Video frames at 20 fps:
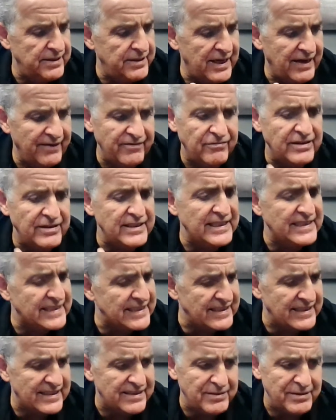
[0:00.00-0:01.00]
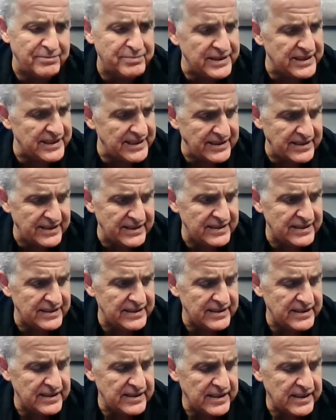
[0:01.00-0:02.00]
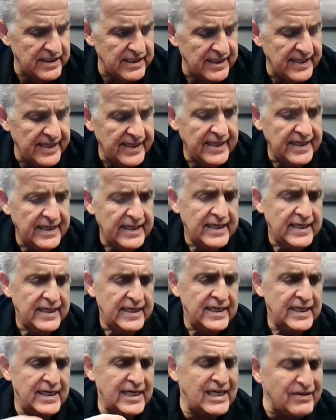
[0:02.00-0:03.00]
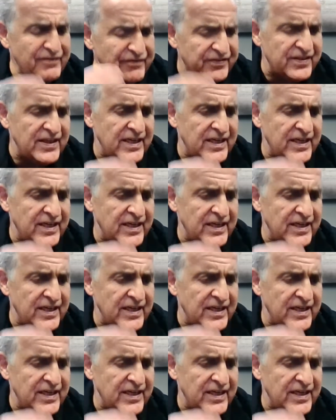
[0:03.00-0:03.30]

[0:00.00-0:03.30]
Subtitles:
everyone listen to me, please. If the